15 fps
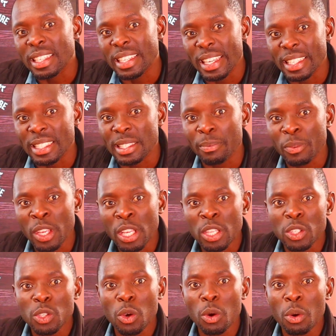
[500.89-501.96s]
Yes.
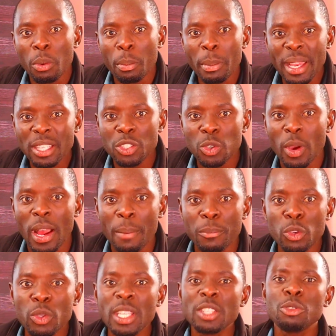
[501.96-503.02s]
So make sure
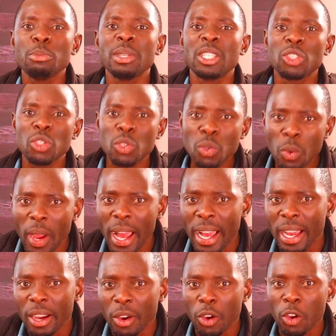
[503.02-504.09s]
you need to be sure
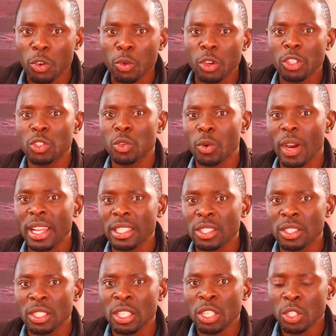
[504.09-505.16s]
on what you
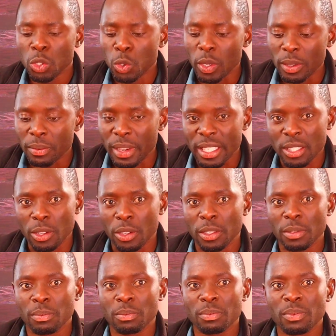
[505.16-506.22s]
want to invest
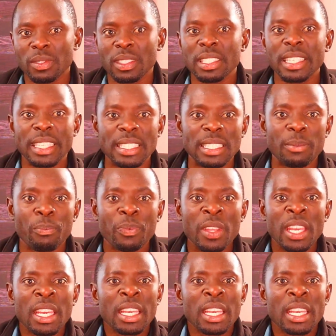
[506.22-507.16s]
on. Yes.